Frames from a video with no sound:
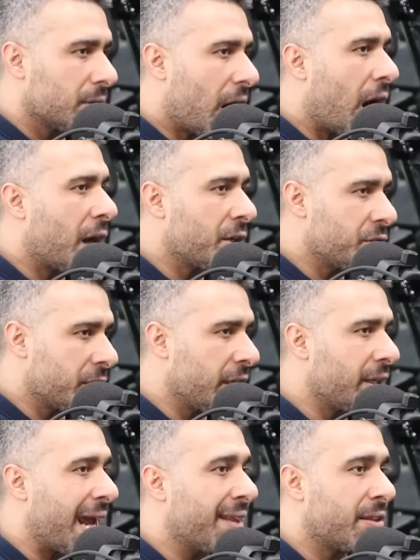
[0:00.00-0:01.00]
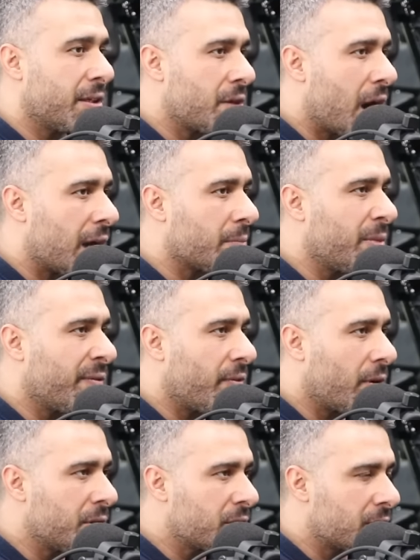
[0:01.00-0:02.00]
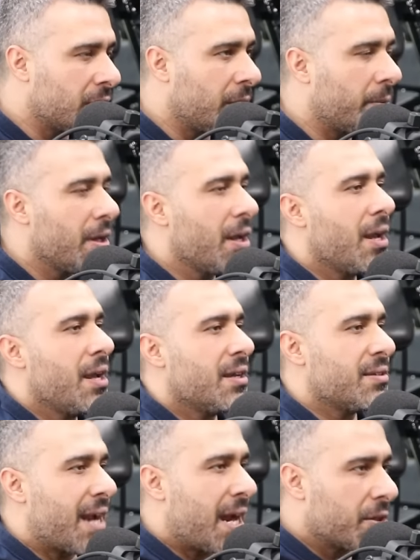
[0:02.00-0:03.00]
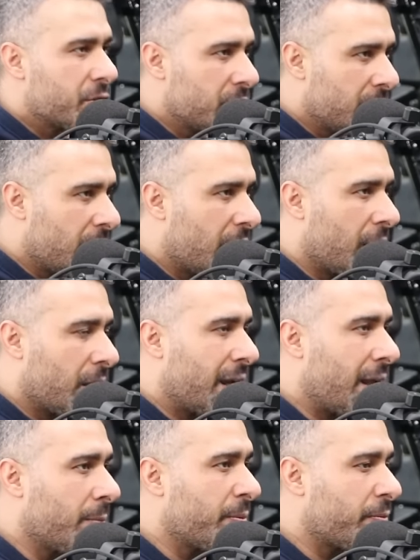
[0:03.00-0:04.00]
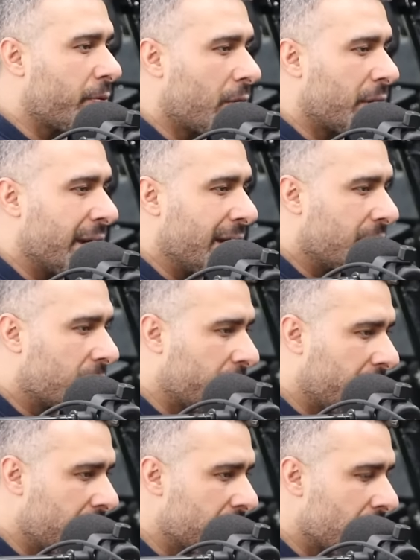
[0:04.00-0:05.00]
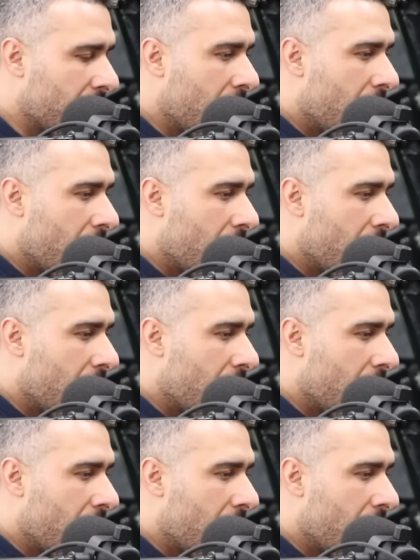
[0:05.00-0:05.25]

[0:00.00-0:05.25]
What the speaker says: Arginine at the night before sleep is actually help for increase